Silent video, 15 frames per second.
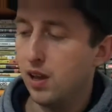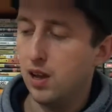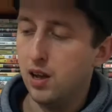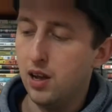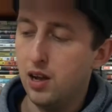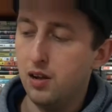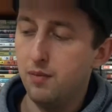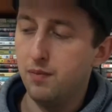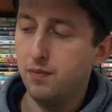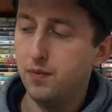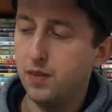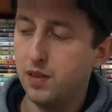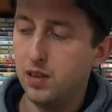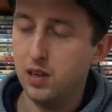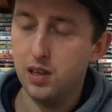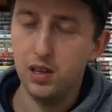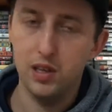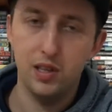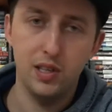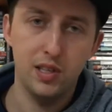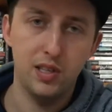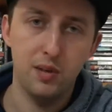Um,
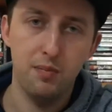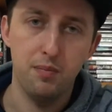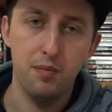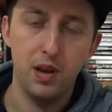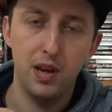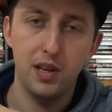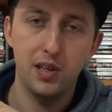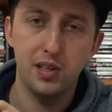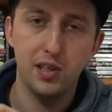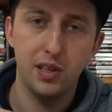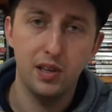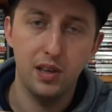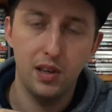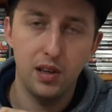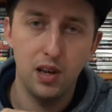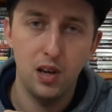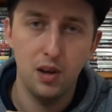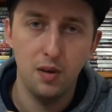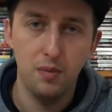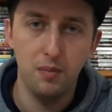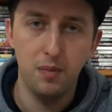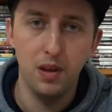it's just amazing
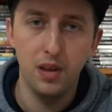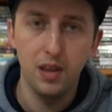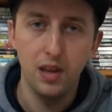um,